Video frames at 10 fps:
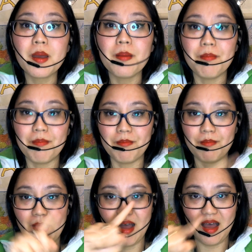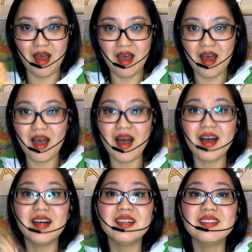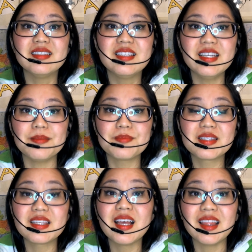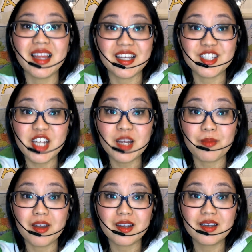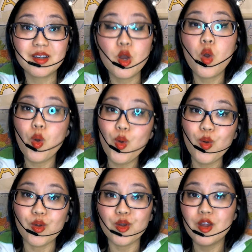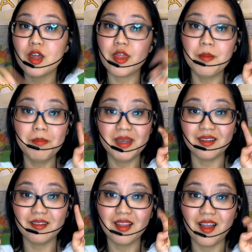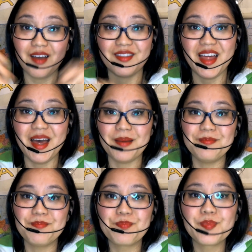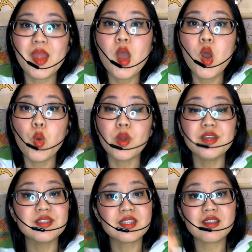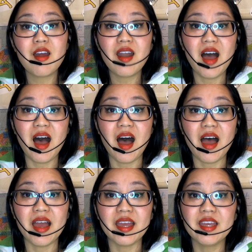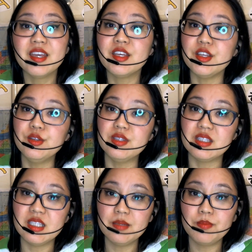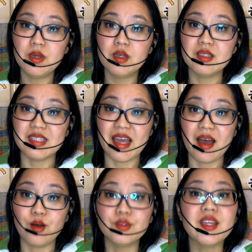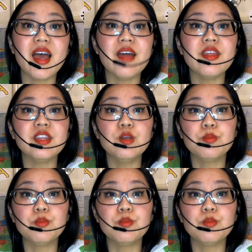ma, dips like a check mark, or the middle of the M, where you start high, you dip down, and then you